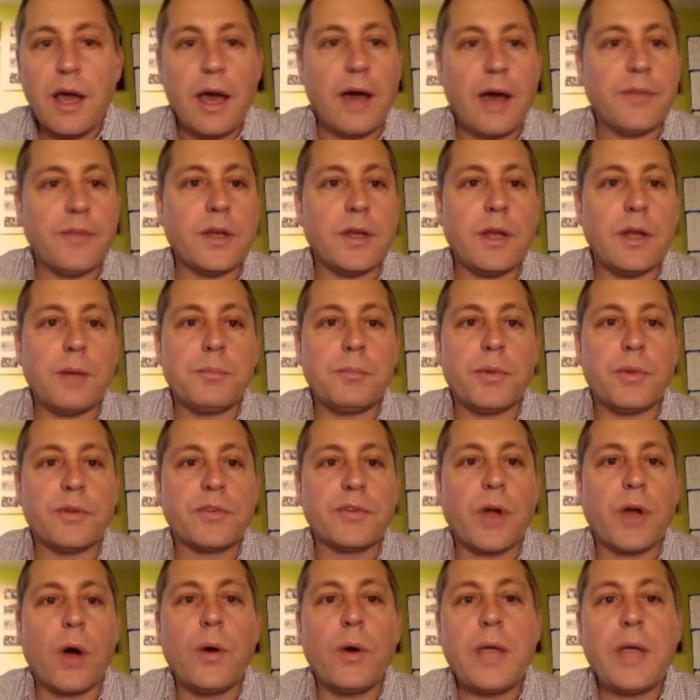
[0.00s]
and the number
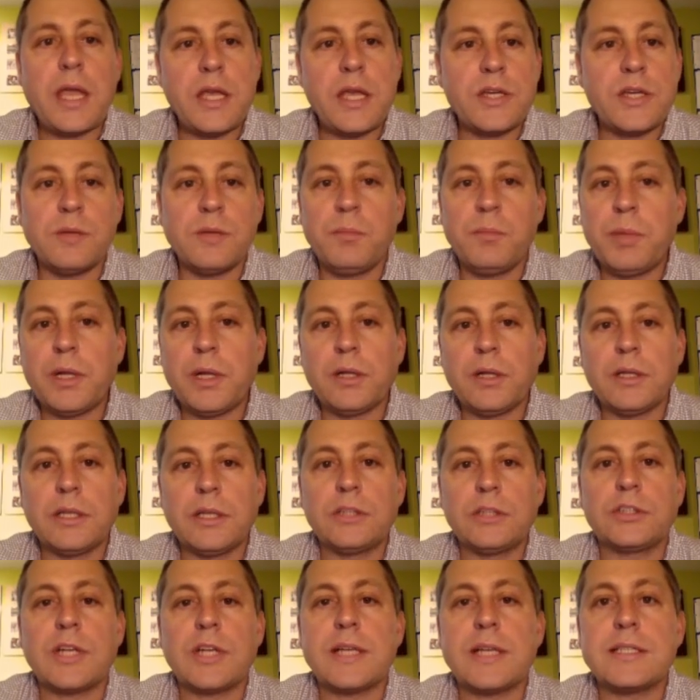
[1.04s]
of cohesion
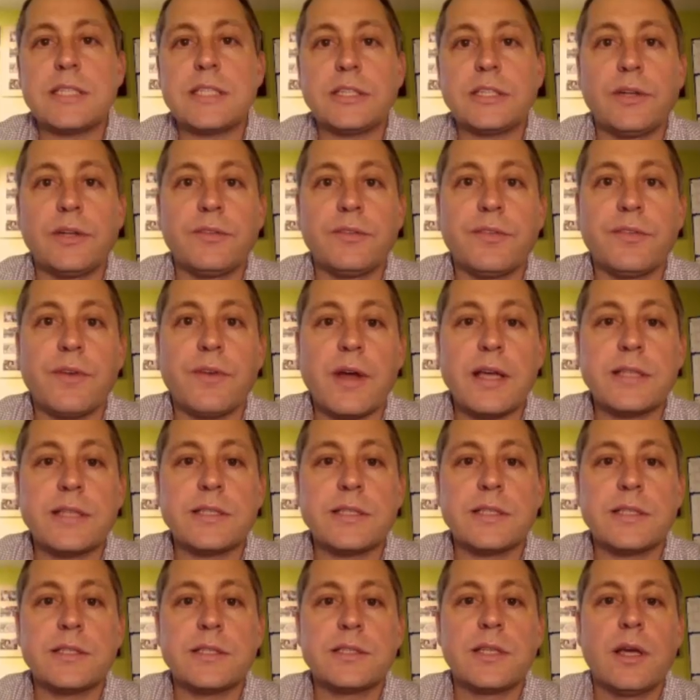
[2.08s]
building transition
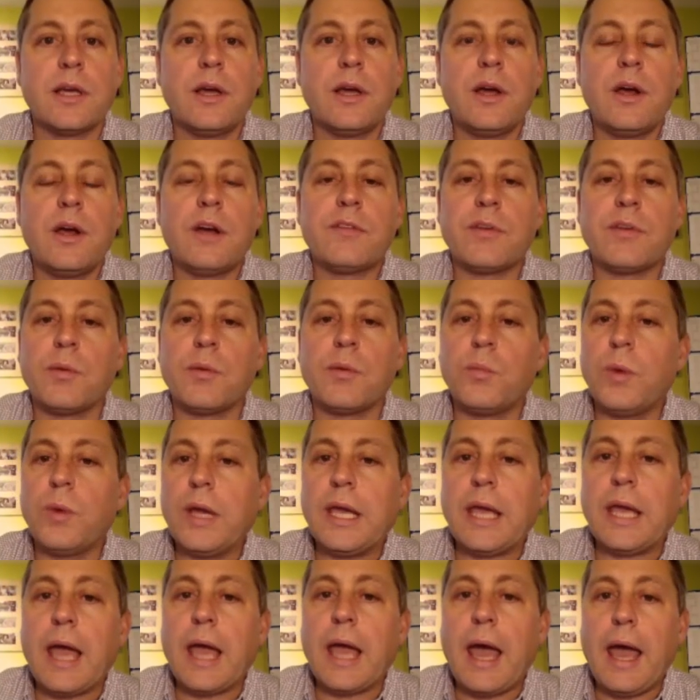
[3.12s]
phrases from
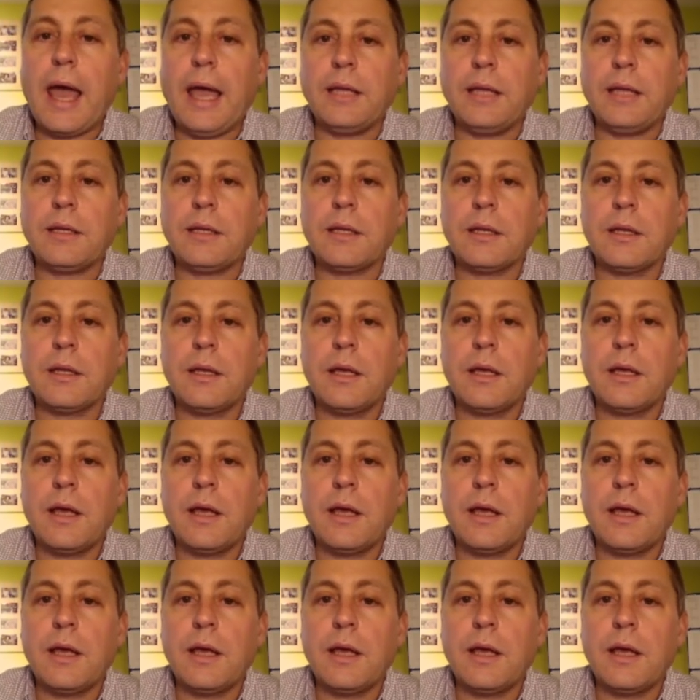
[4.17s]
week 8,